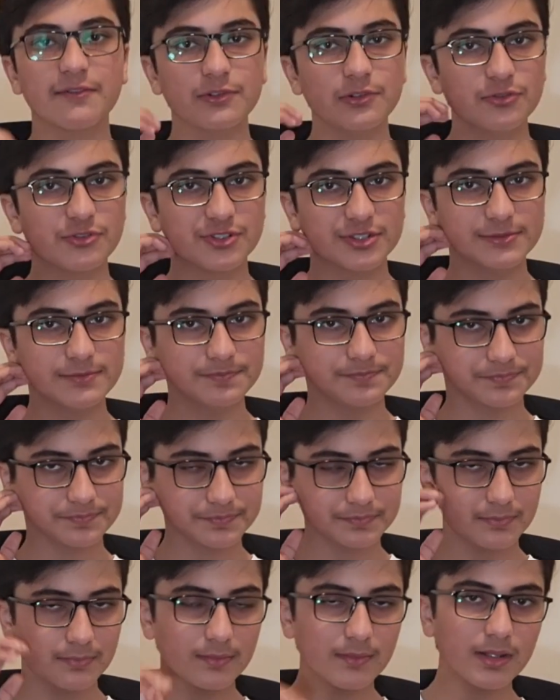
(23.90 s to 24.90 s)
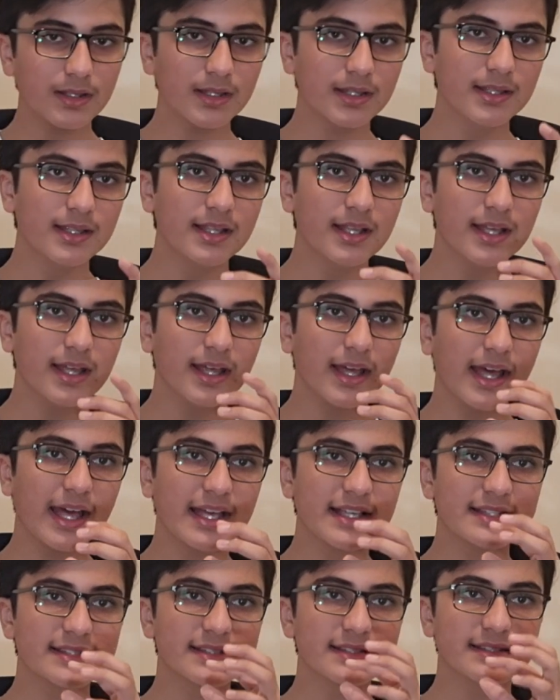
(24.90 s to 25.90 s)
evolution,
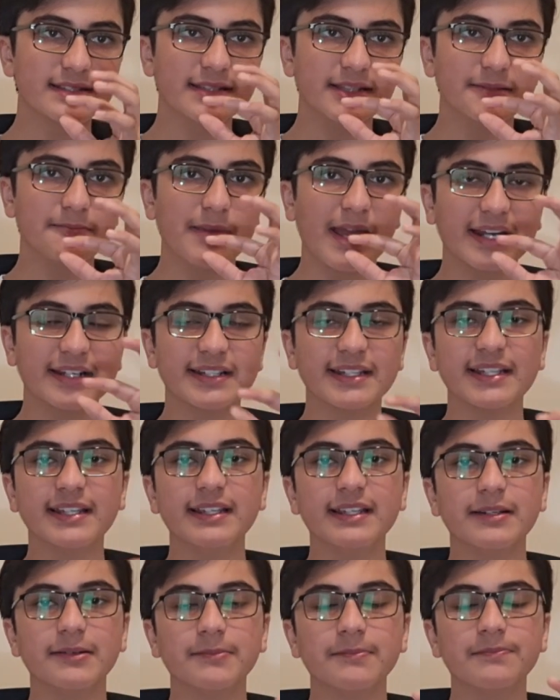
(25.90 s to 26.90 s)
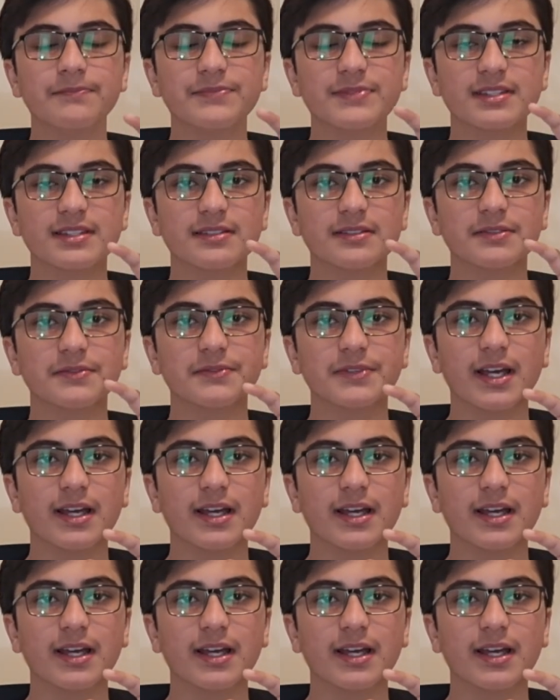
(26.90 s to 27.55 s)
as the bacteriums